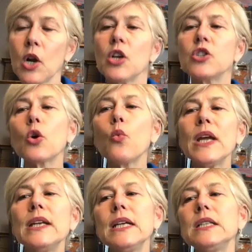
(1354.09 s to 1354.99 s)
So
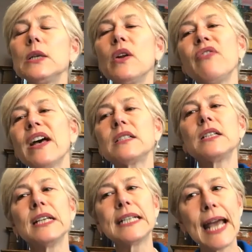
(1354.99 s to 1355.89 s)
we need to invest
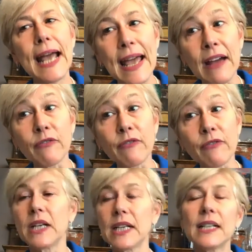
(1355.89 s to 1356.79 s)
in
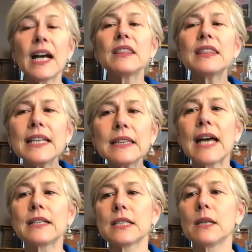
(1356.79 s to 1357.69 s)
everybody. And I think
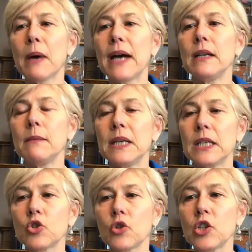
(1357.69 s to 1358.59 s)
that's the Biden
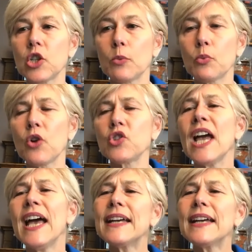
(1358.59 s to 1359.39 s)
administration approach.